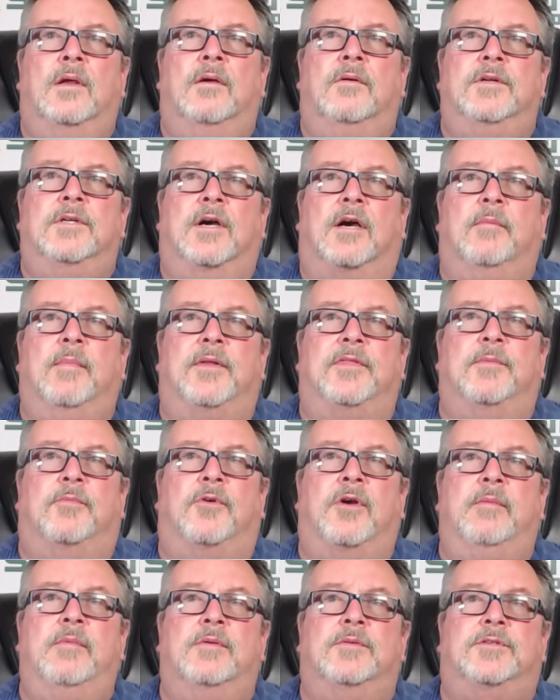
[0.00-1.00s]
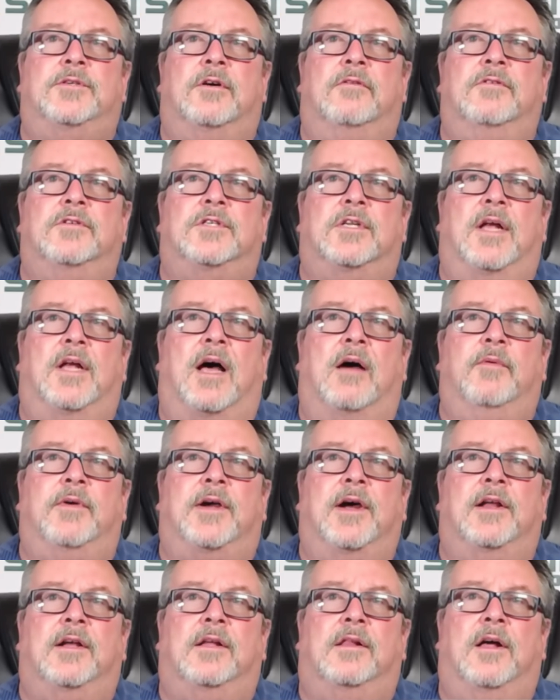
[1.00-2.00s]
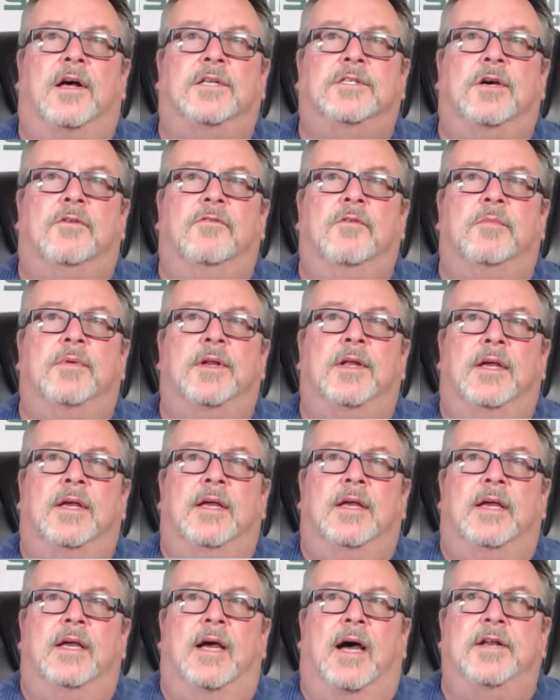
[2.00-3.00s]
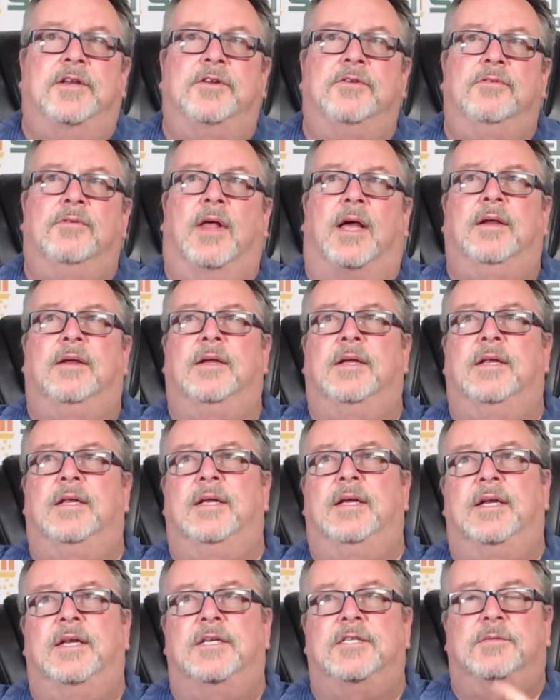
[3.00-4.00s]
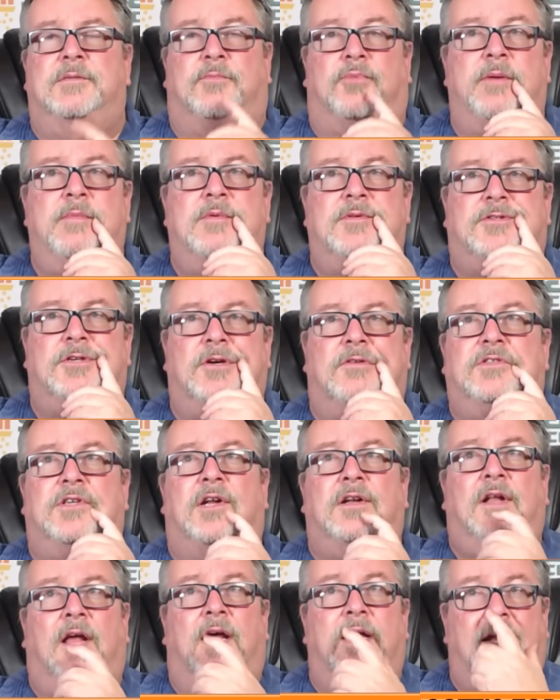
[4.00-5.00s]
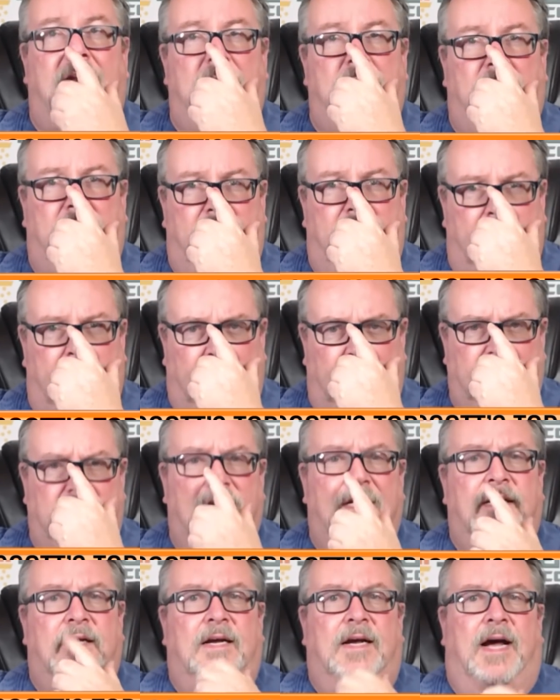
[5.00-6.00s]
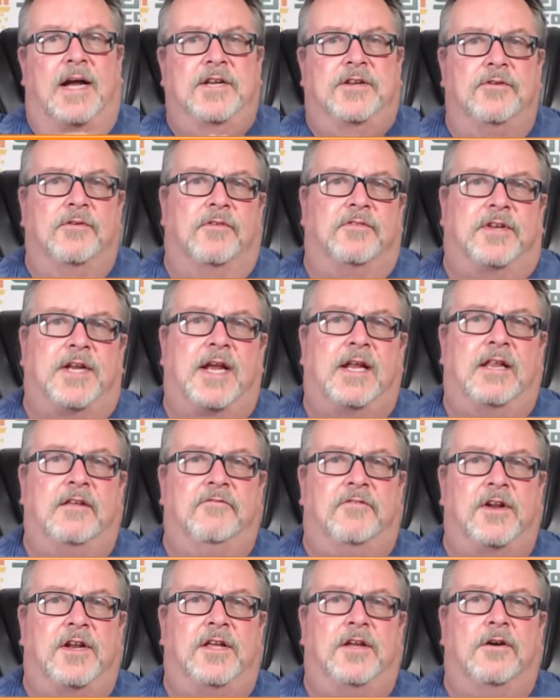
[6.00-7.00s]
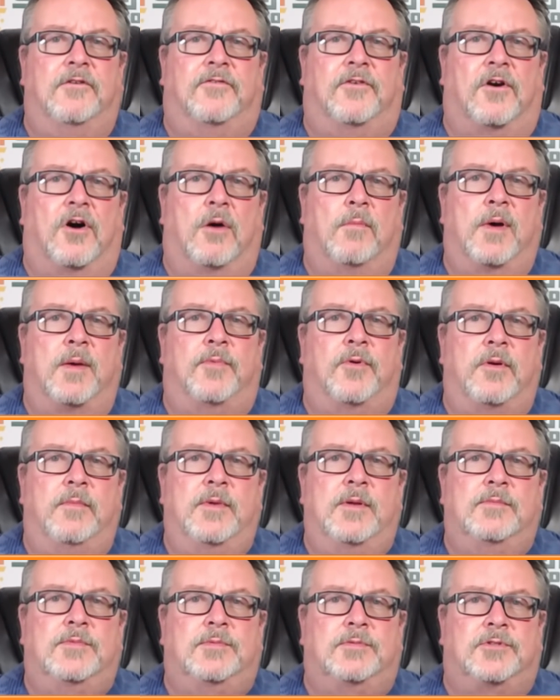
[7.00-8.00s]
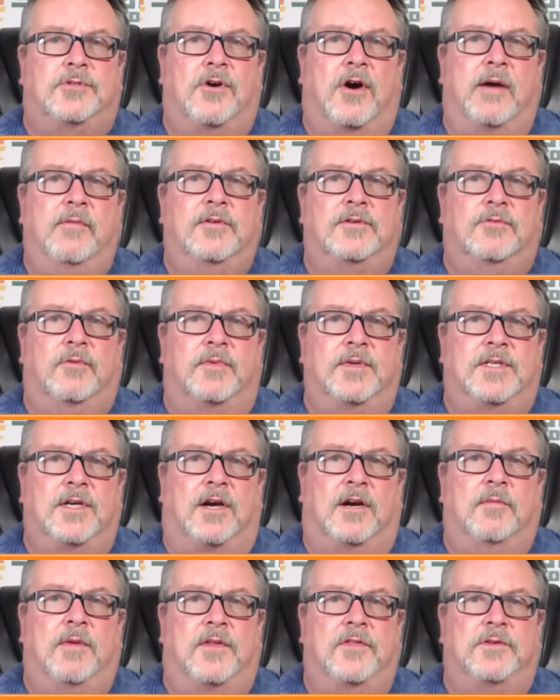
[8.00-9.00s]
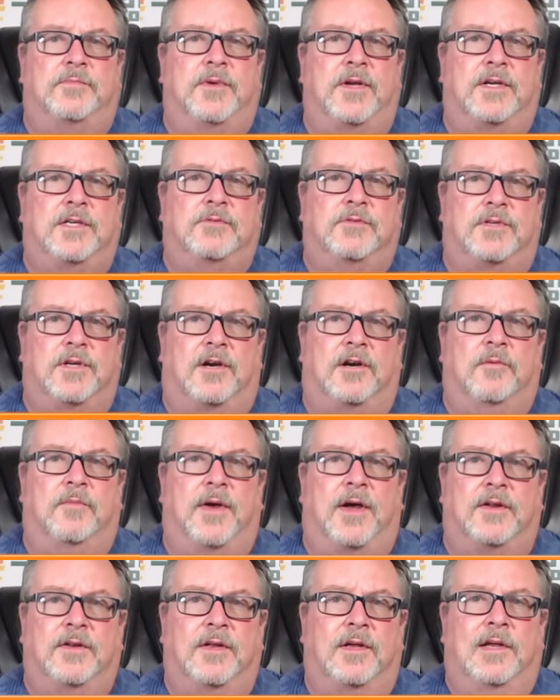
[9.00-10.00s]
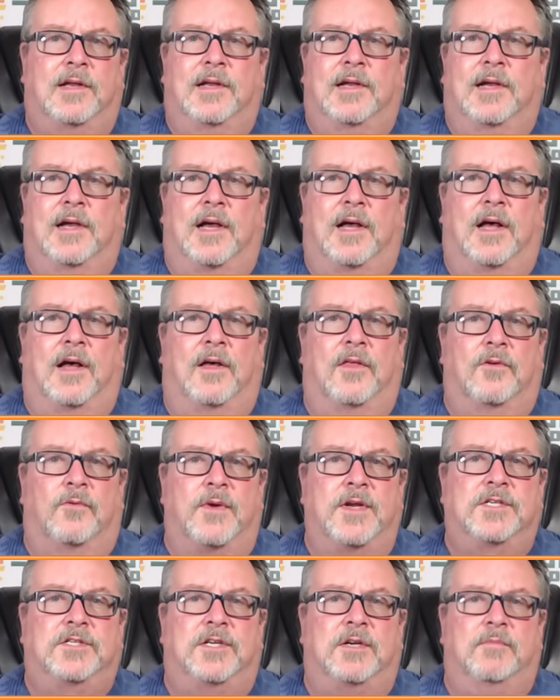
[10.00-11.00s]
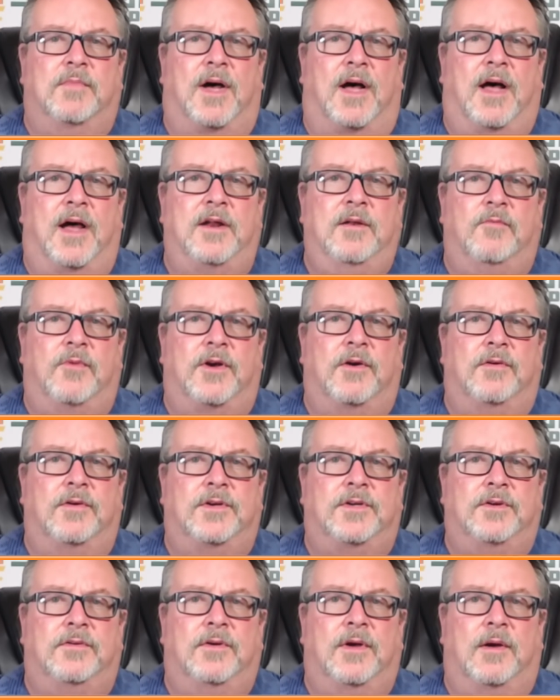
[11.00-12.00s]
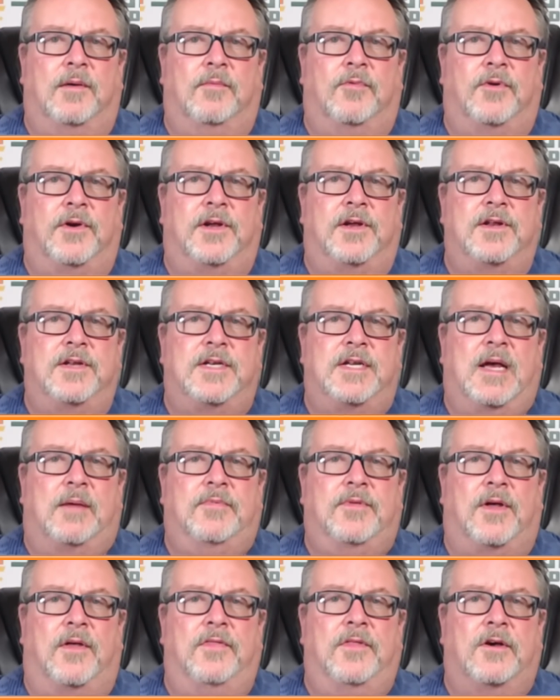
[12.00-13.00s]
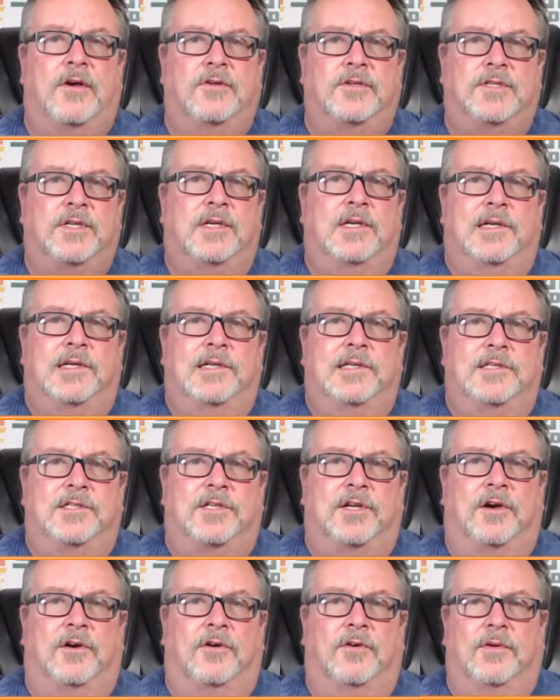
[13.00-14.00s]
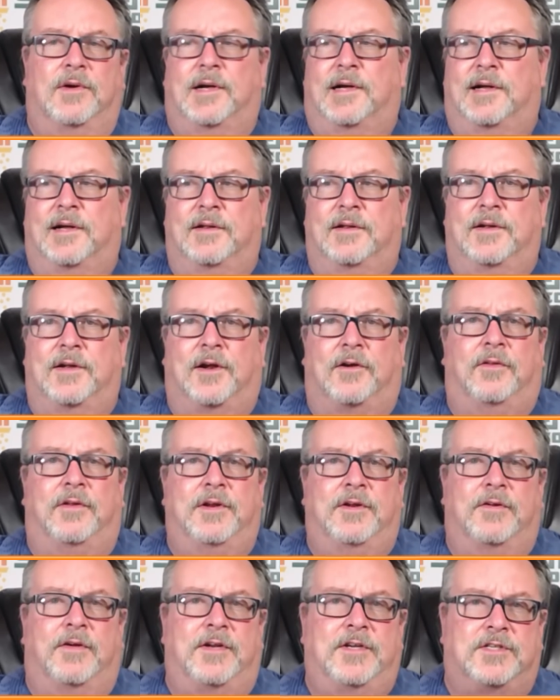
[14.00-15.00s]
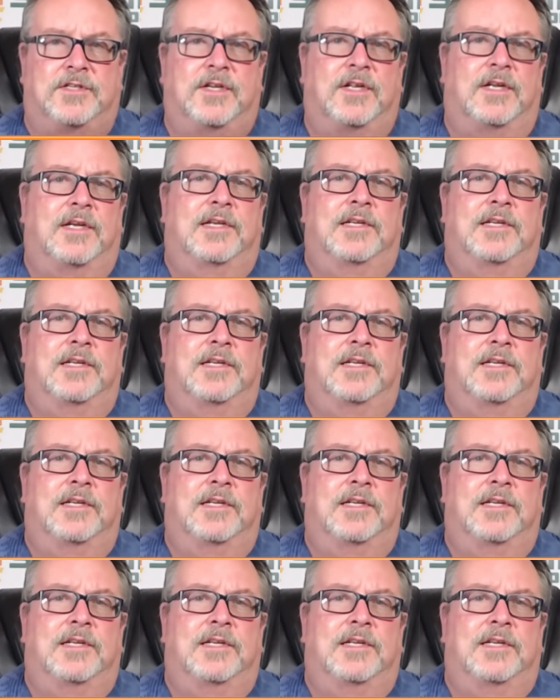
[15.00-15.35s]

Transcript: talk about the premium service a lot. We kind of gloss over, but I do like it is a premium service unlike anybody else. I do have daily video for all my premium subscribers where we talk about the picks, we talk about uh, the reasoning behind them, we go into a uh, pretty good depth on those. So uh, not only do I just